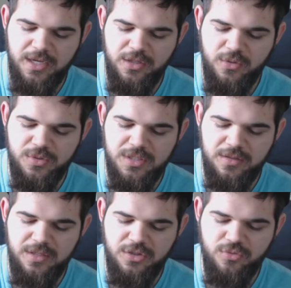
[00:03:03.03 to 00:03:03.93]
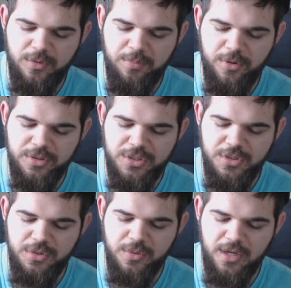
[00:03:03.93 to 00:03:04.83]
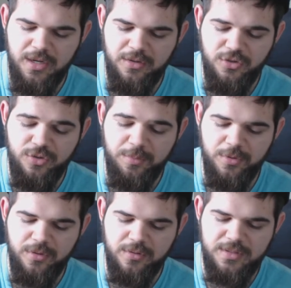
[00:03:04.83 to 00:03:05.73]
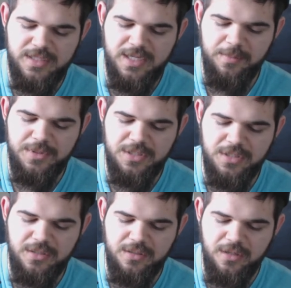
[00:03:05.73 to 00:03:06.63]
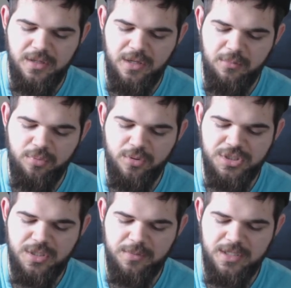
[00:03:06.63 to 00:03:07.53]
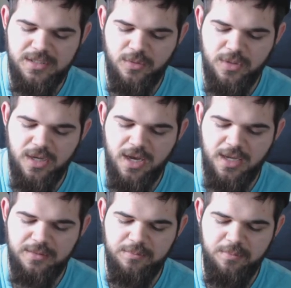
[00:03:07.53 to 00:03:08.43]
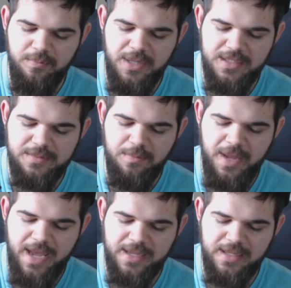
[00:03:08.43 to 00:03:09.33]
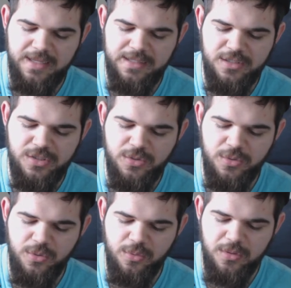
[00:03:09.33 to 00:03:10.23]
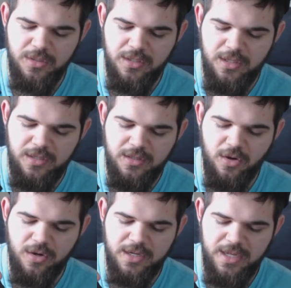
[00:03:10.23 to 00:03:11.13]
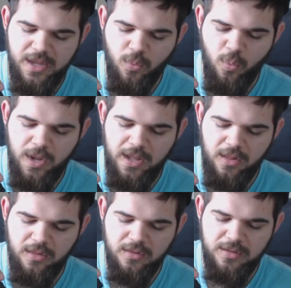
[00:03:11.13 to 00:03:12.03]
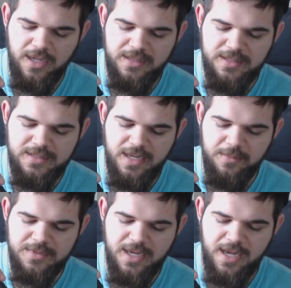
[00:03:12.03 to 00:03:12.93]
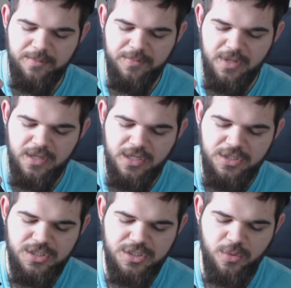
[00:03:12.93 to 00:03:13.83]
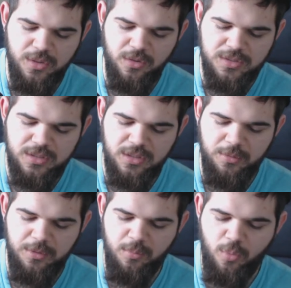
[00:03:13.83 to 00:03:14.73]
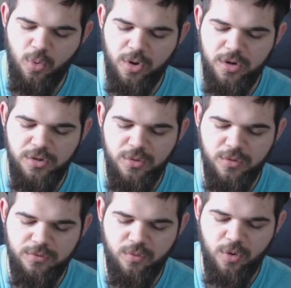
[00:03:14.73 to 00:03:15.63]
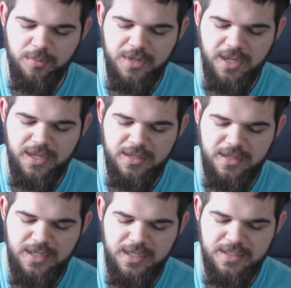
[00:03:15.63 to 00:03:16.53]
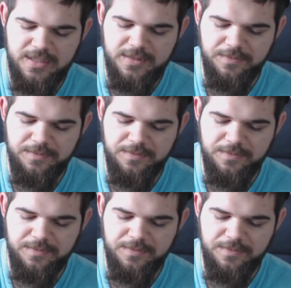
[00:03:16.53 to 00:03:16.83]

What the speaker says: of using the dripper tip to push some of these little cotton bits back into the RDA well at the same time, just so it looks a little bit more uniformed and neat.